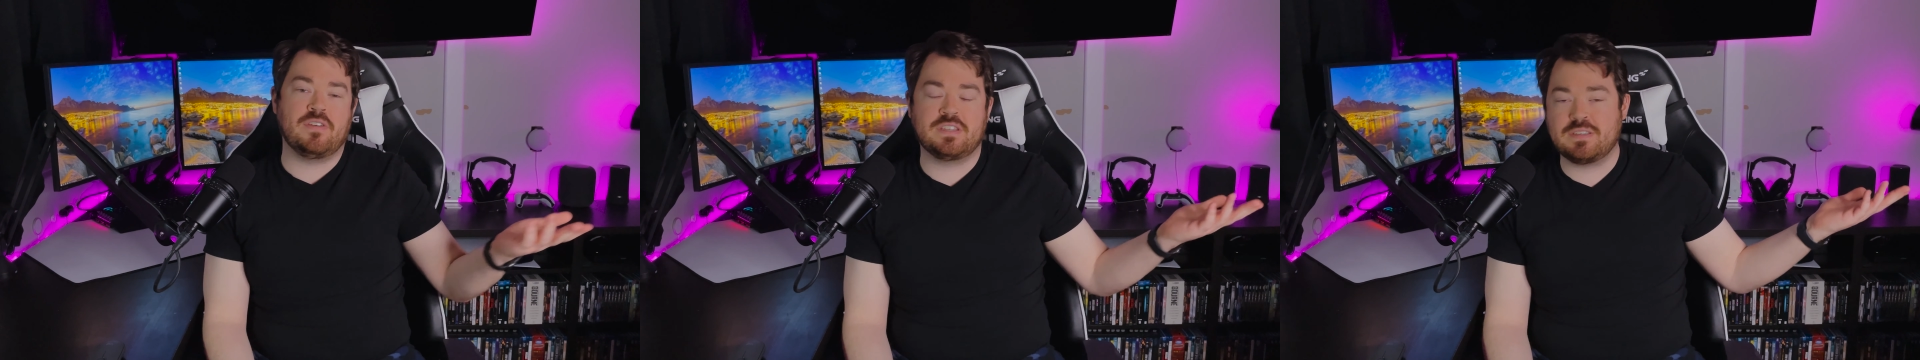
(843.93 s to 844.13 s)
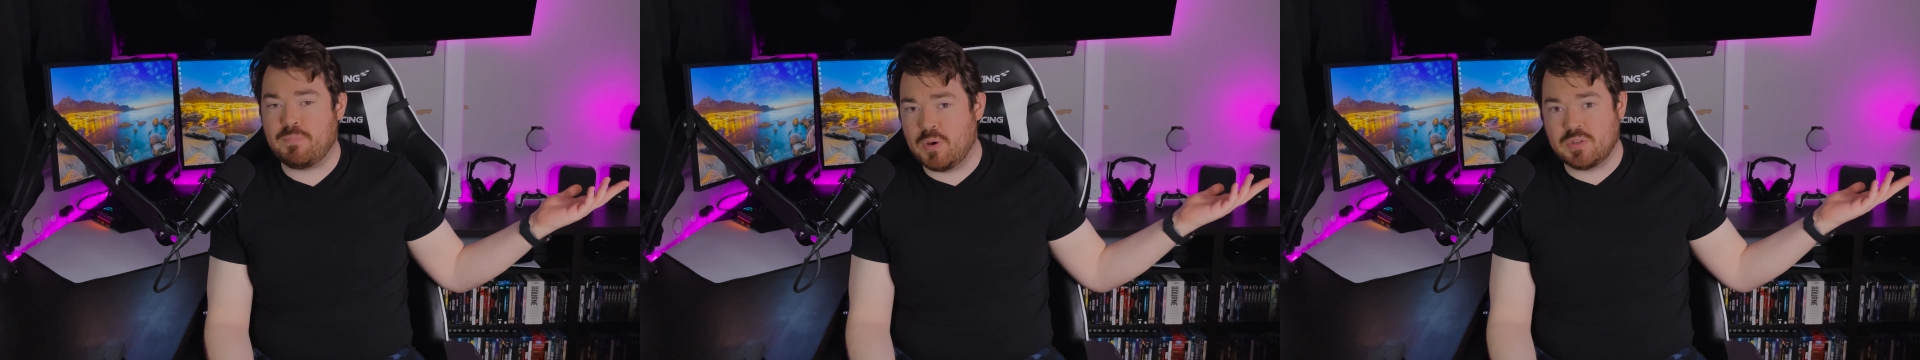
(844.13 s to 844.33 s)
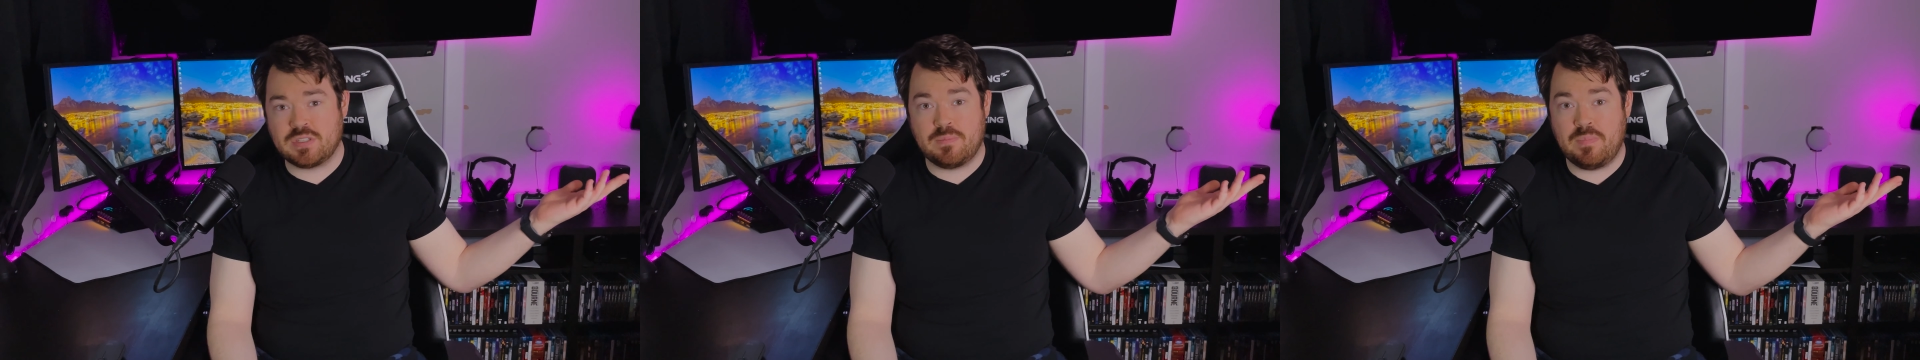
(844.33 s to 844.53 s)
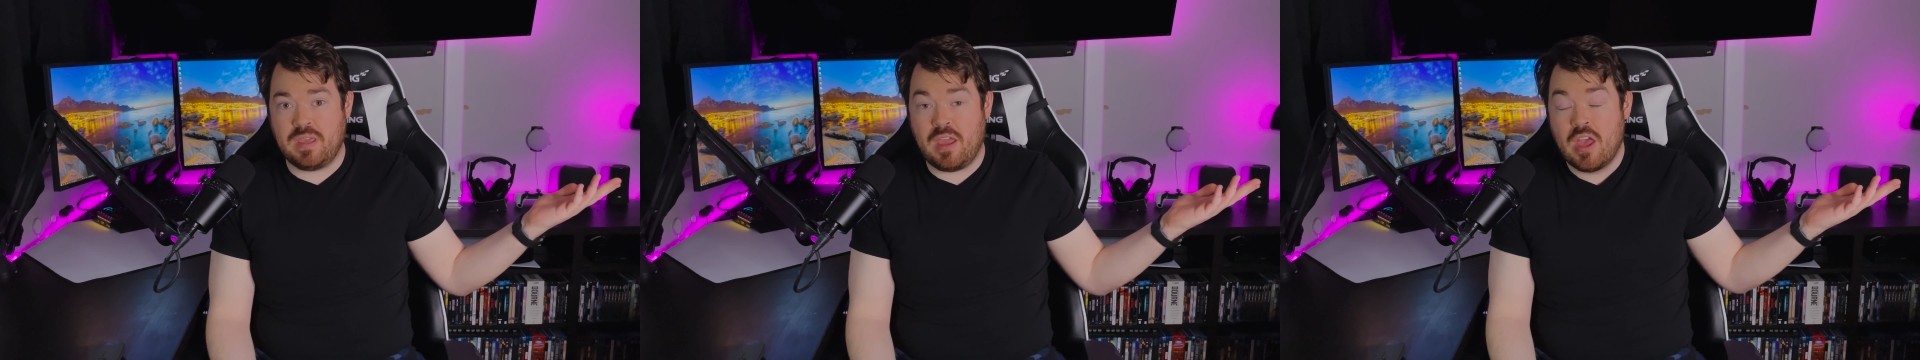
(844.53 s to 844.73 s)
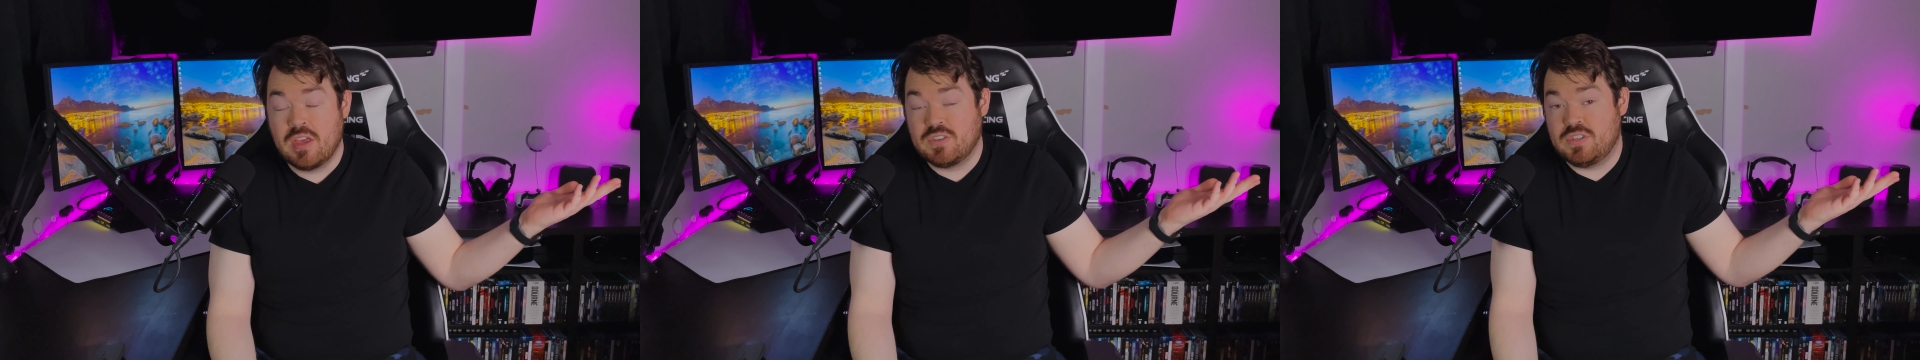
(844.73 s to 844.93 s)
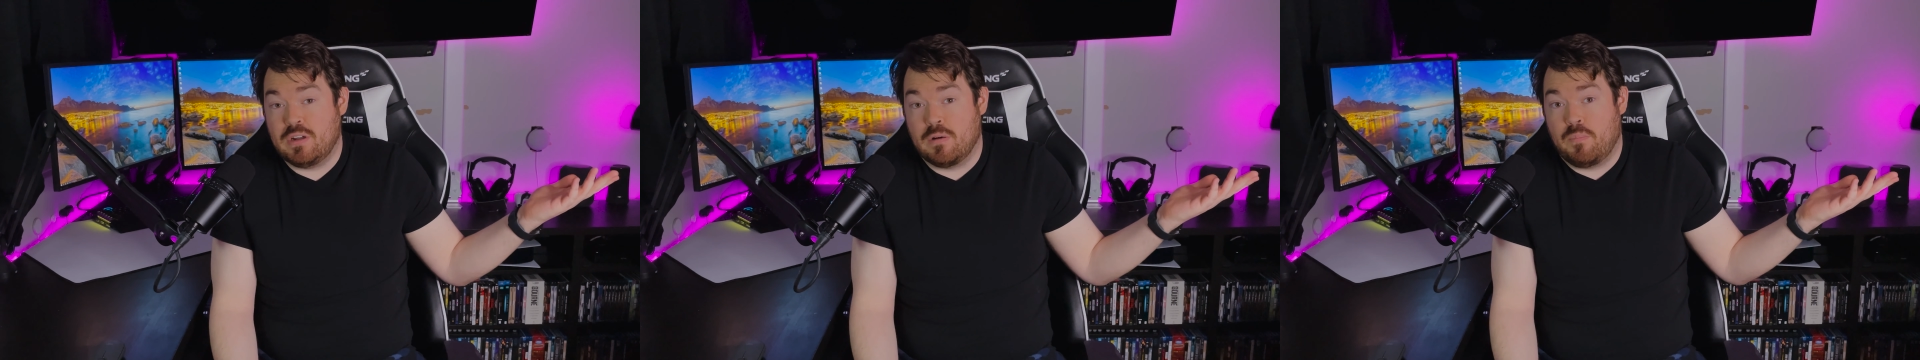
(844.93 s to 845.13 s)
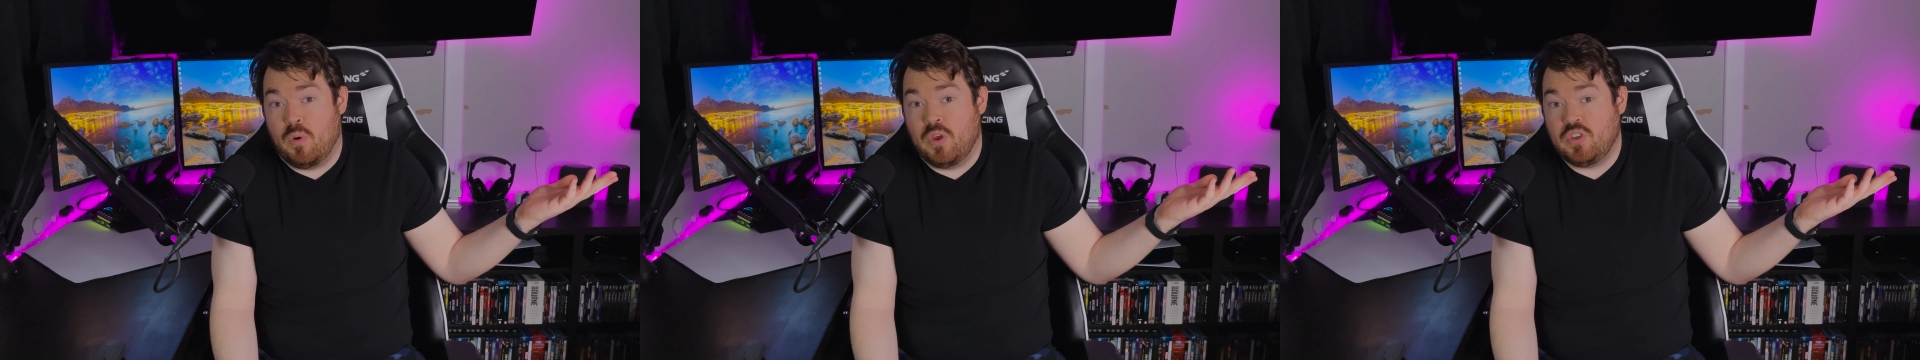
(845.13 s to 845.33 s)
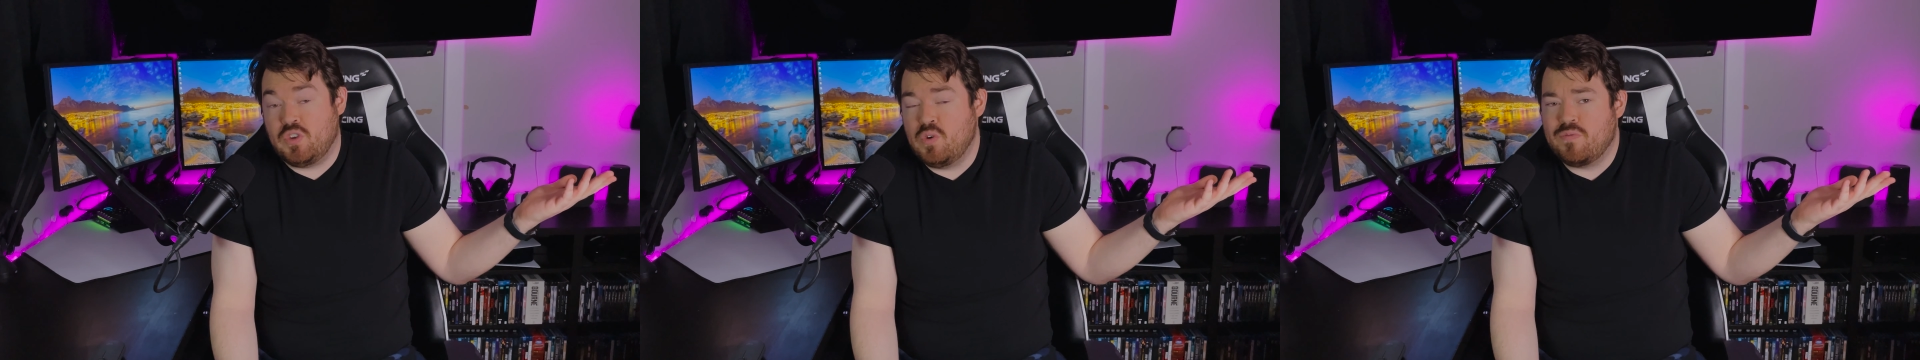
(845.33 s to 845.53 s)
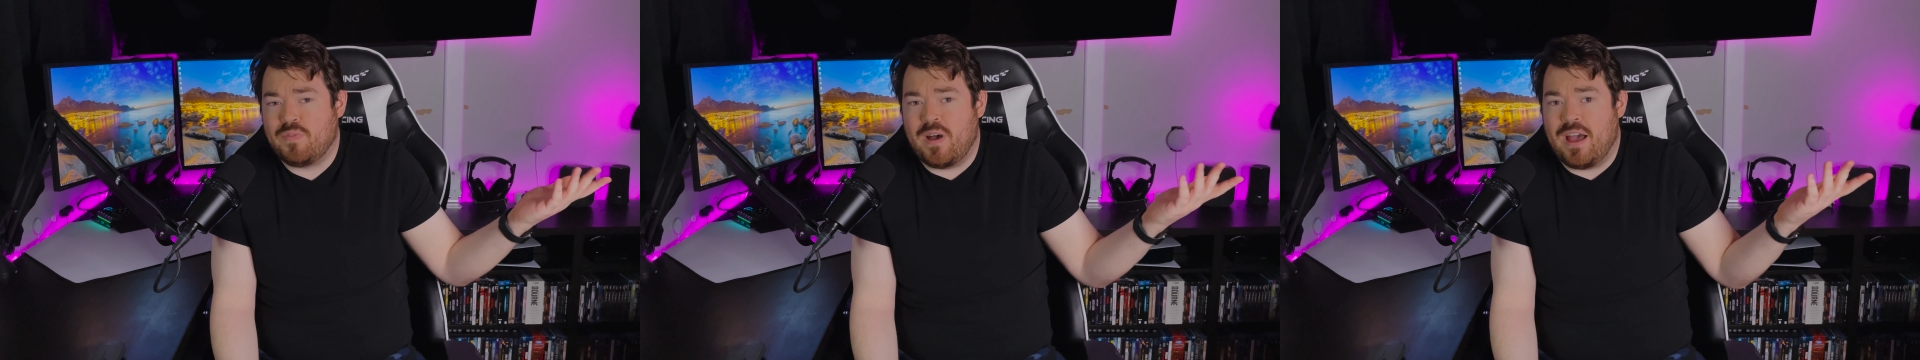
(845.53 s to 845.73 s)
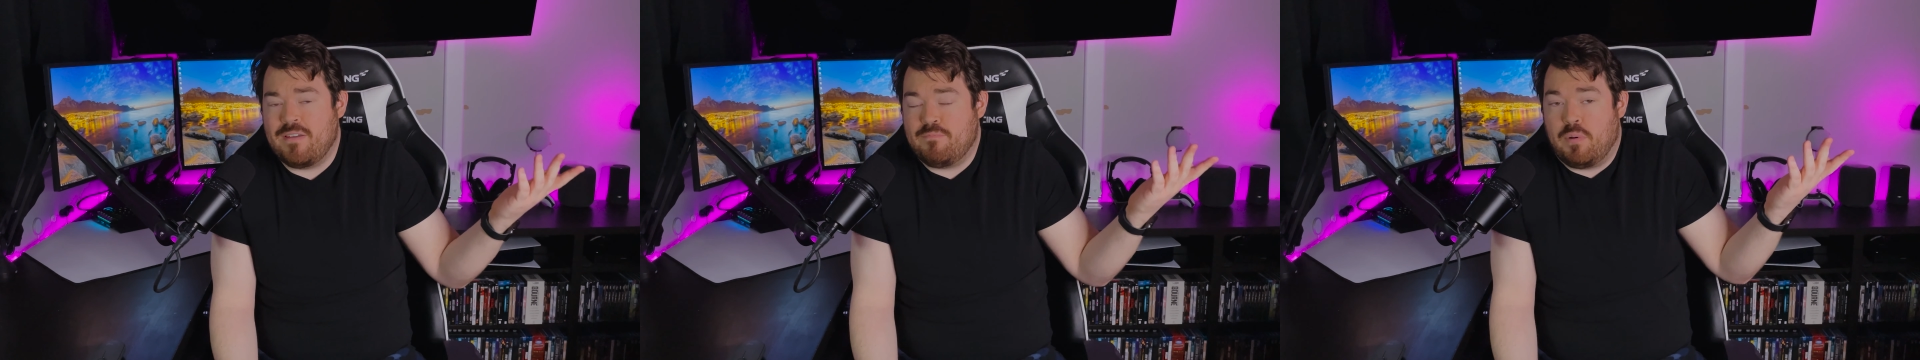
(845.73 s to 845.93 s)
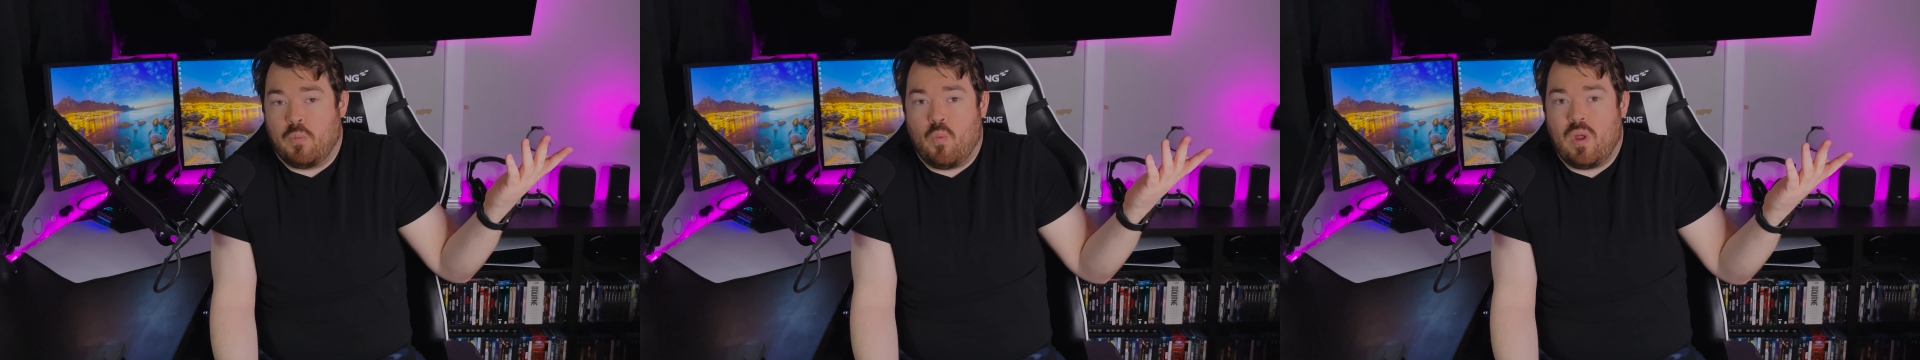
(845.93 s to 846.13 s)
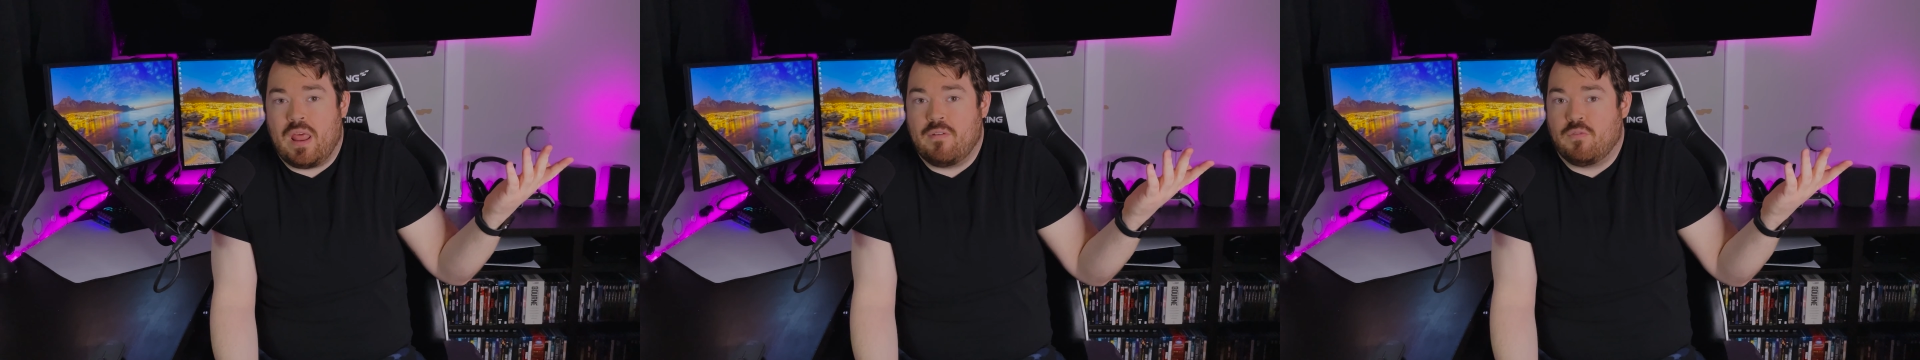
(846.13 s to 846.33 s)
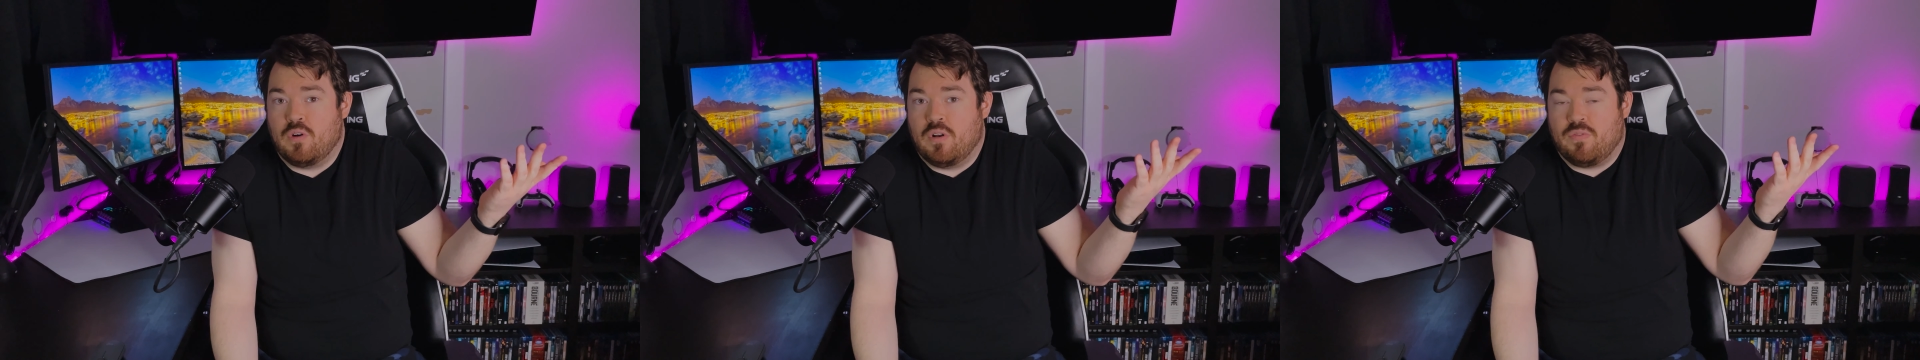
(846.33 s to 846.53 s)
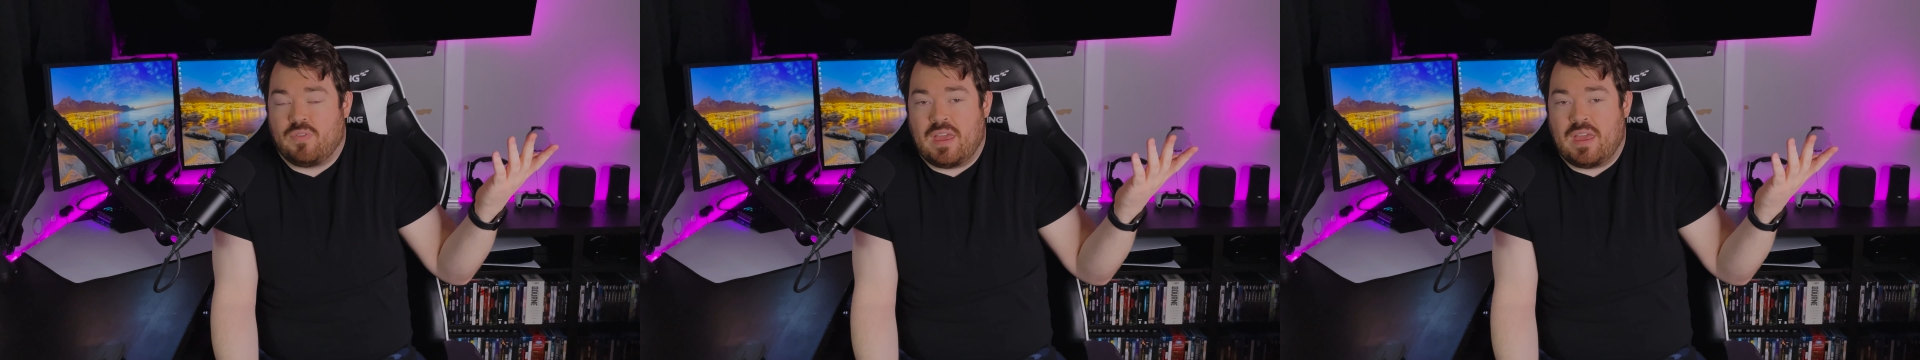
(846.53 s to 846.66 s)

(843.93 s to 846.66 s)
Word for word: it's supposed to be zero point two five, but whatever,